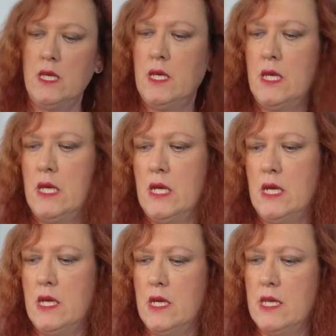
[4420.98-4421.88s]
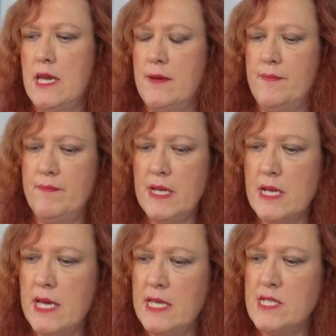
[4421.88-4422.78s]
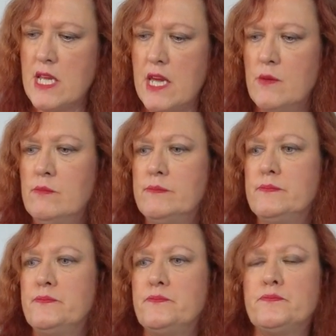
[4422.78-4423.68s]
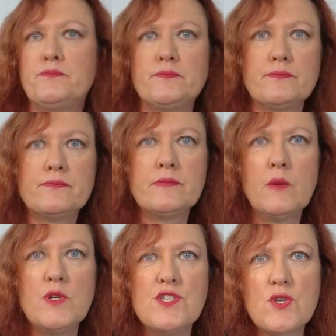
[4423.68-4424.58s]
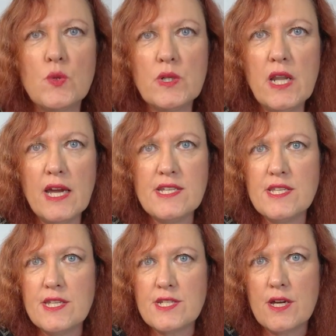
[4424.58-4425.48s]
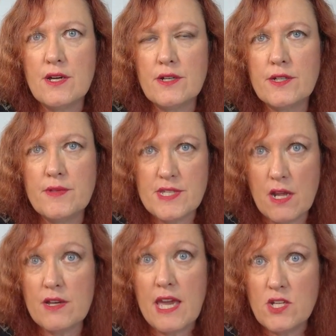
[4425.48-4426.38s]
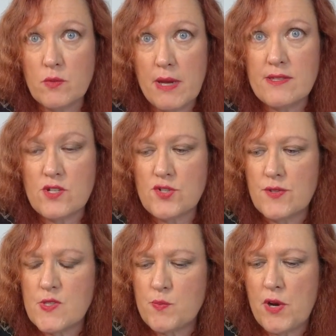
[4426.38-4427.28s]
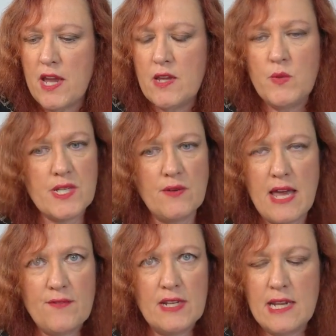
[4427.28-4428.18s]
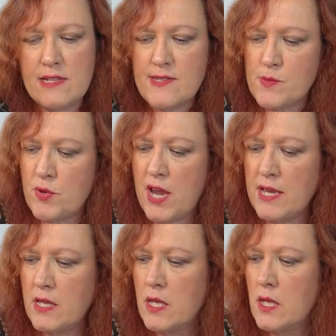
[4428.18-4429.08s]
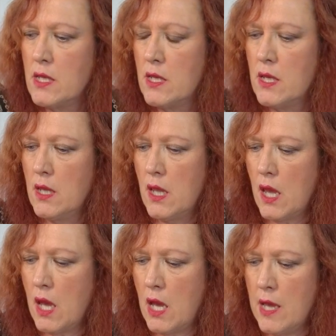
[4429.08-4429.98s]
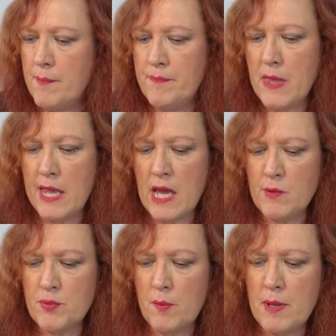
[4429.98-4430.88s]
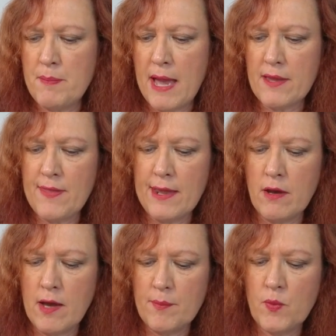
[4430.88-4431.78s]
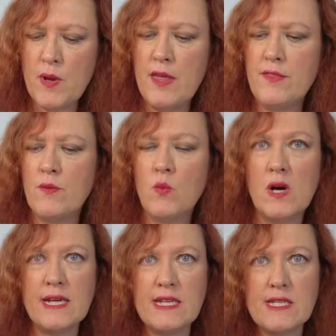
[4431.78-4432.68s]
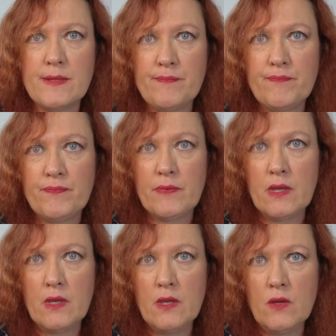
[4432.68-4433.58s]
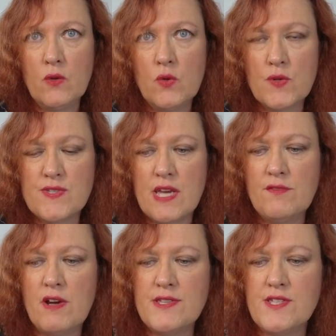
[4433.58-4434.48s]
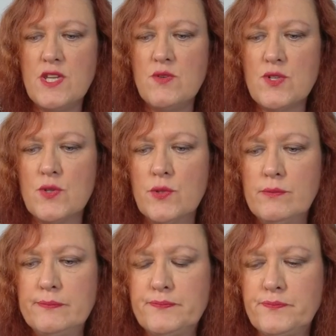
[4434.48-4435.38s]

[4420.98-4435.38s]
hand. Midnight Indigo, which is called Light in the Dark. It's an Archangel Metatron spray. We don't have a Lilith spray. And I would probably back that up with White or Sunrise New Dawn.